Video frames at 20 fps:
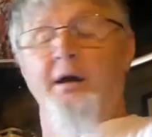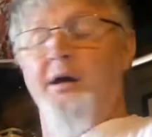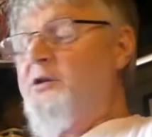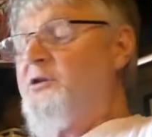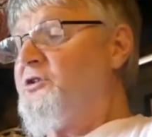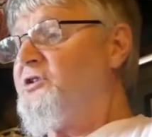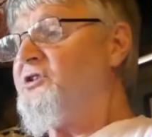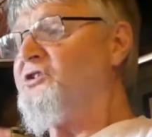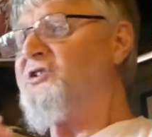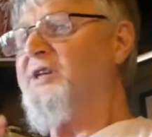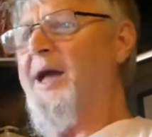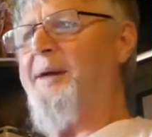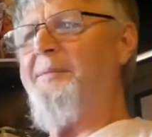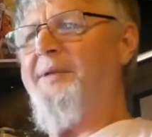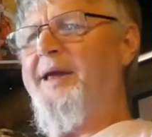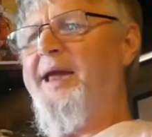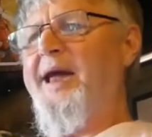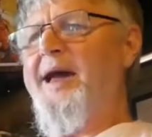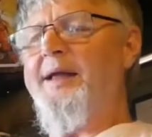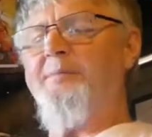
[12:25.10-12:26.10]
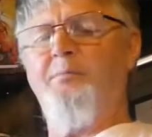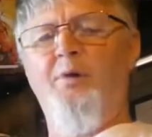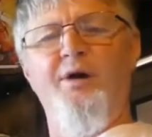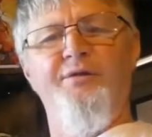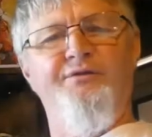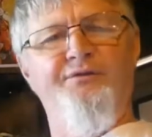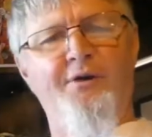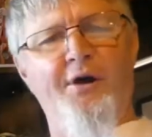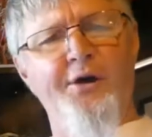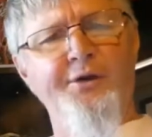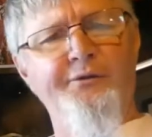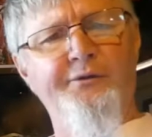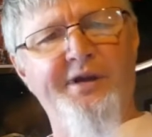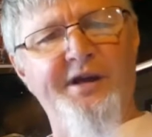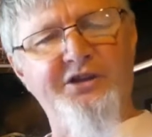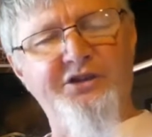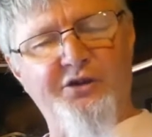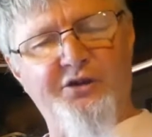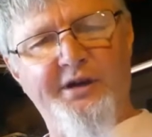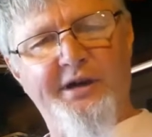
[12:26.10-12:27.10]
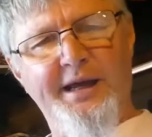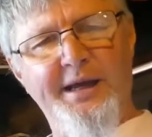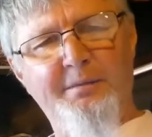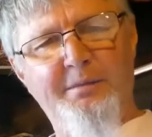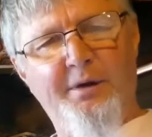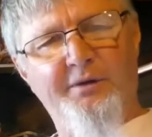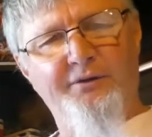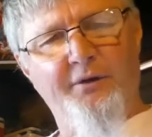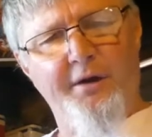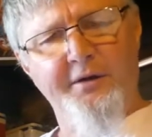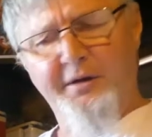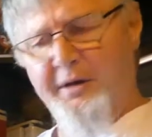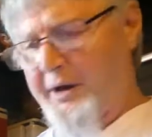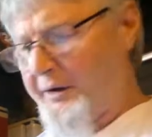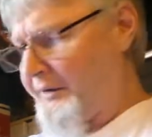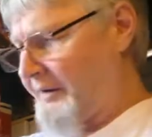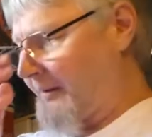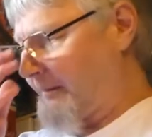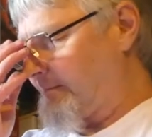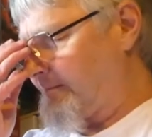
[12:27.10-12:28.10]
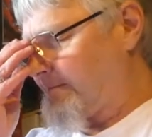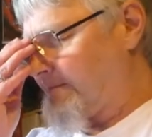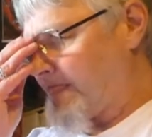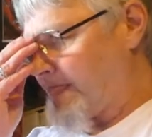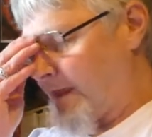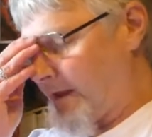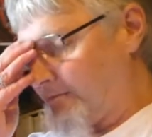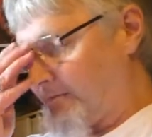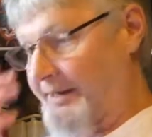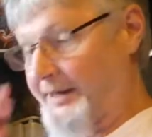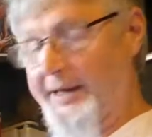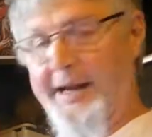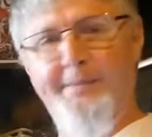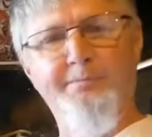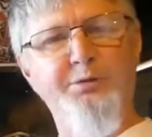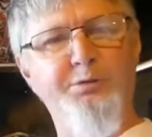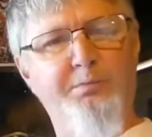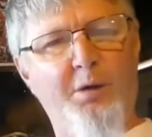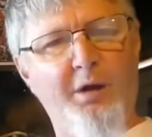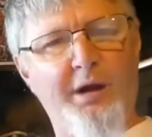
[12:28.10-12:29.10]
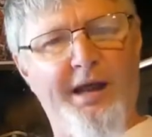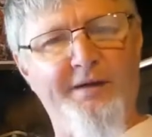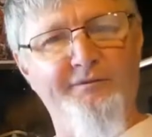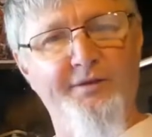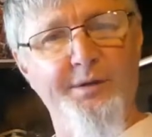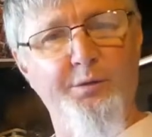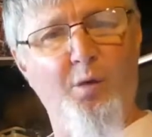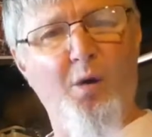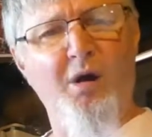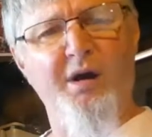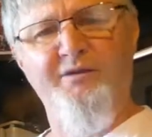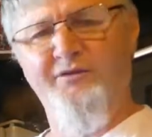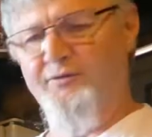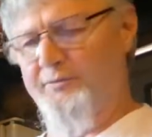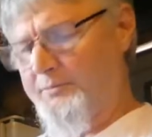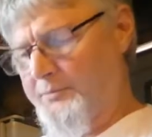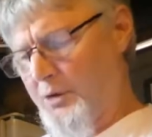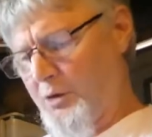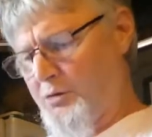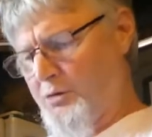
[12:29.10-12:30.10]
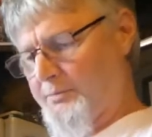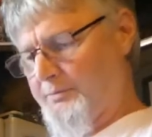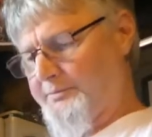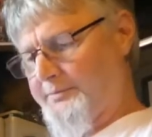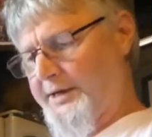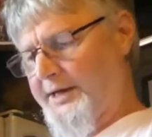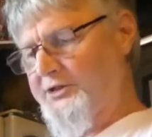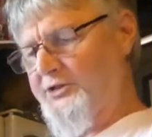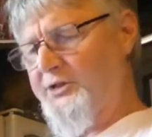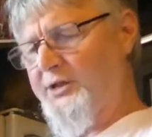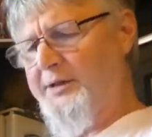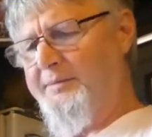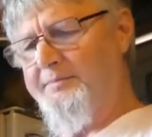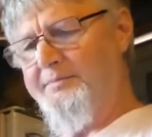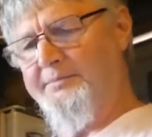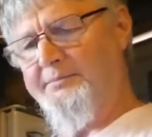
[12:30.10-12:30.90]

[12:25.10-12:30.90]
Just coming out, my phone rings. I could hear my phone going. Pick it up, it's my lovely wife. Oh, answer.